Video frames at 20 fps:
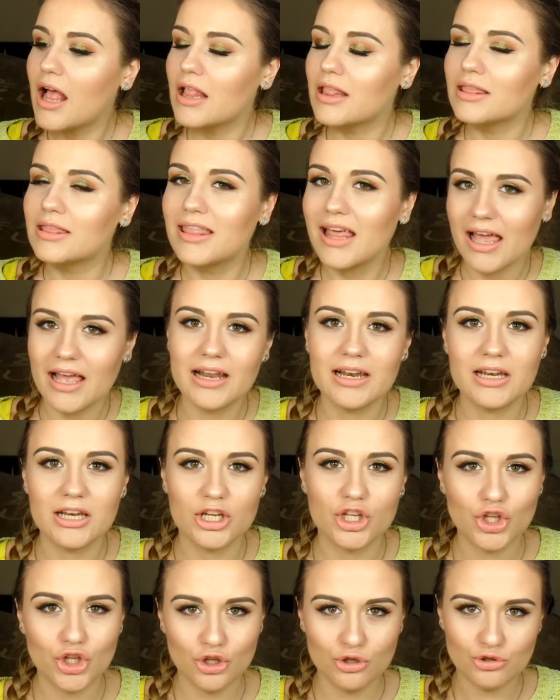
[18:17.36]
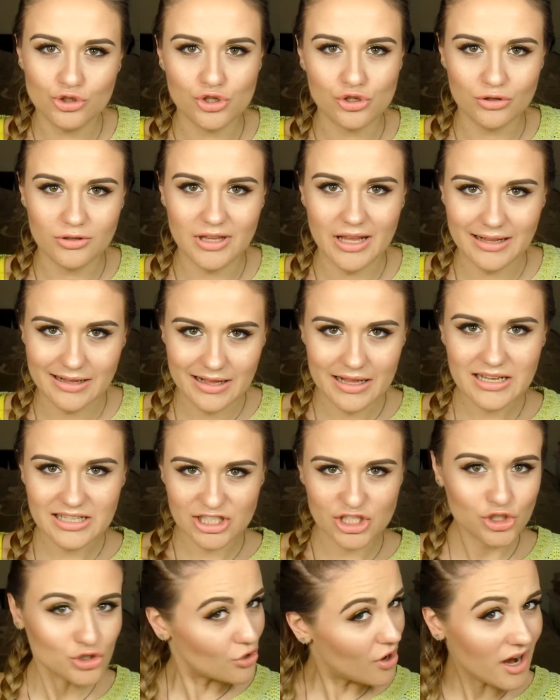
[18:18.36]
then you should at
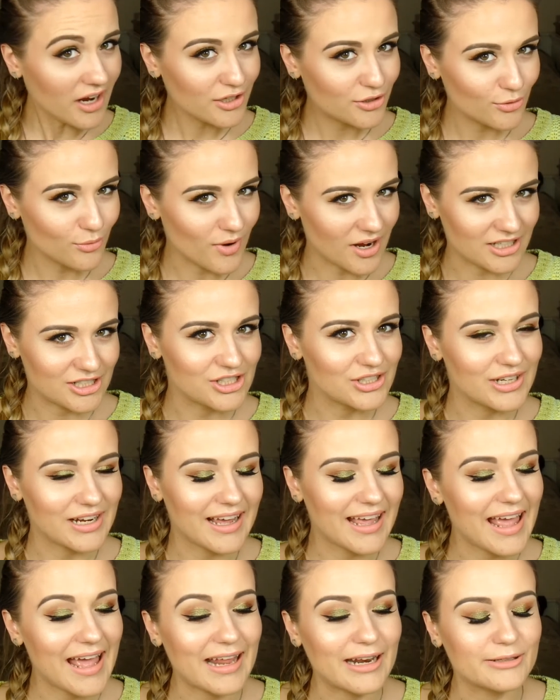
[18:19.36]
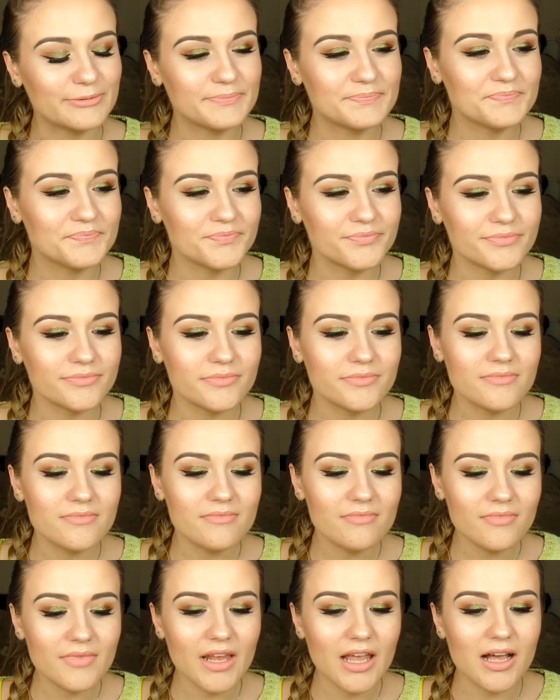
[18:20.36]
least try to watch it again.
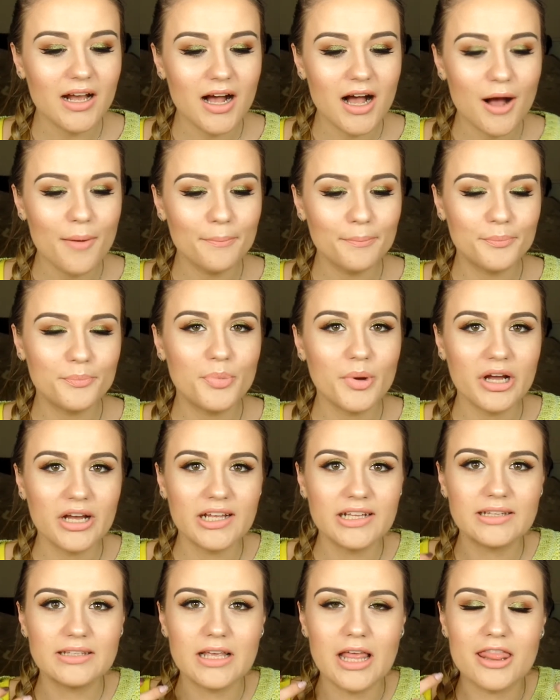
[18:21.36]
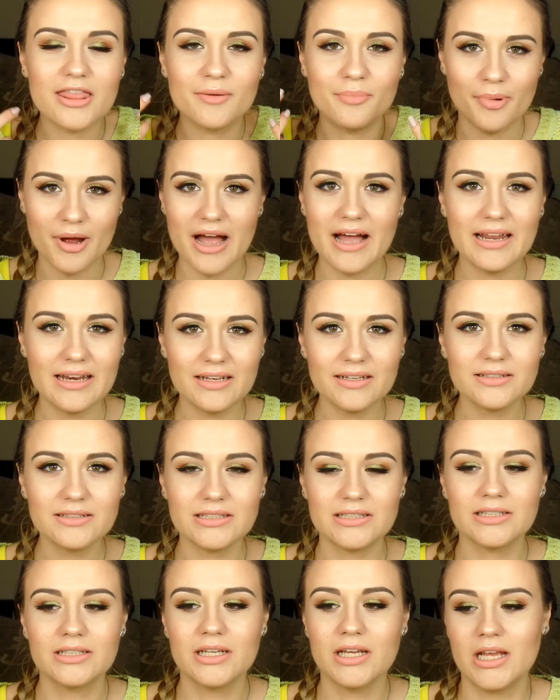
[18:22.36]
But the
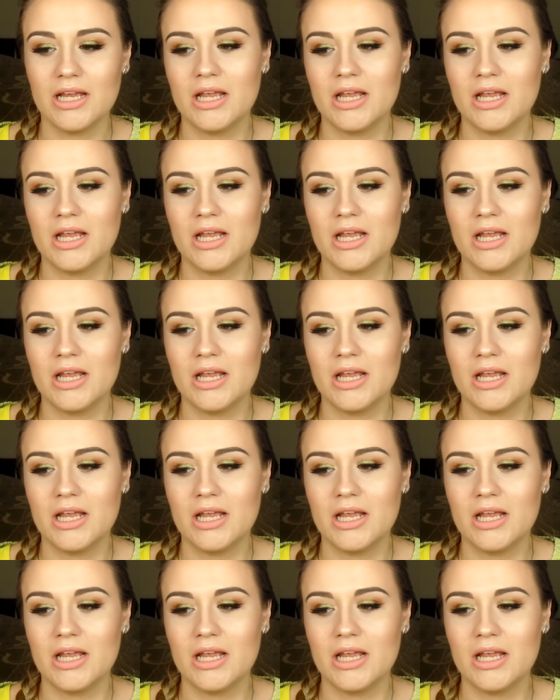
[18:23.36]
pilot